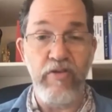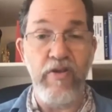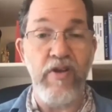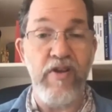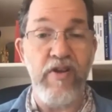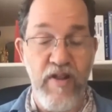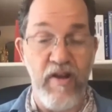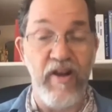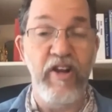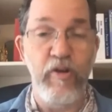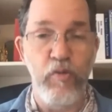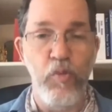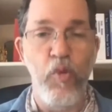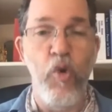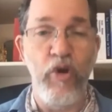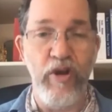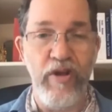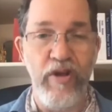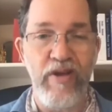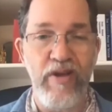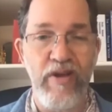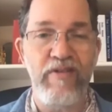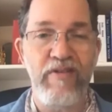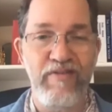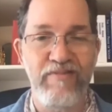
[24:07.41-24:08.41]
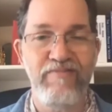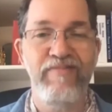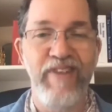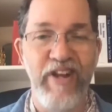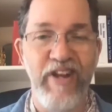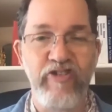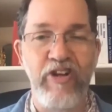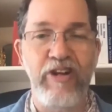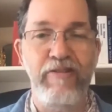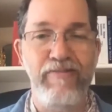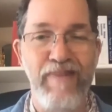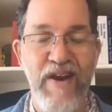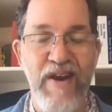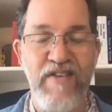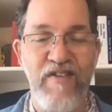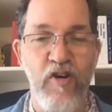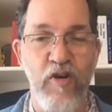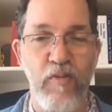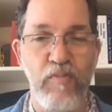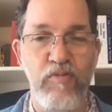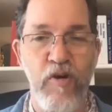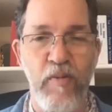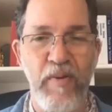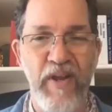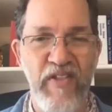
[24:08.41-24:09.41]
so water literally runs the
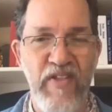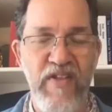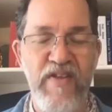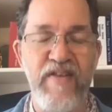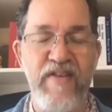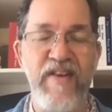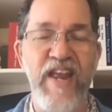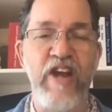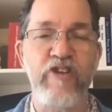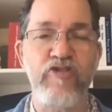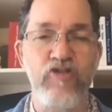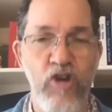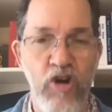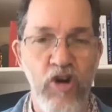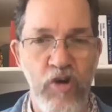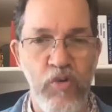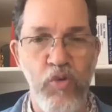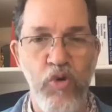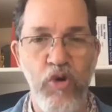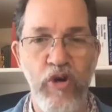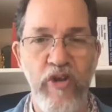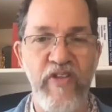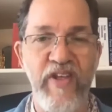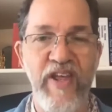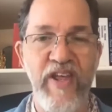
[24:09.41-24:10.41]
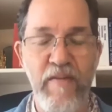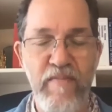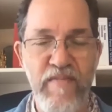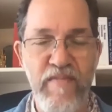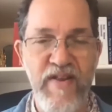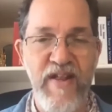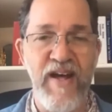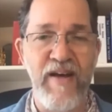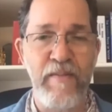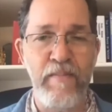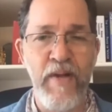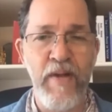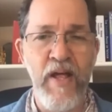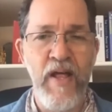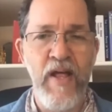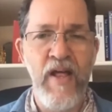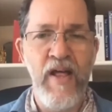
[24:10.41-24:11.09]
whole property. There's natural hot water that comes up.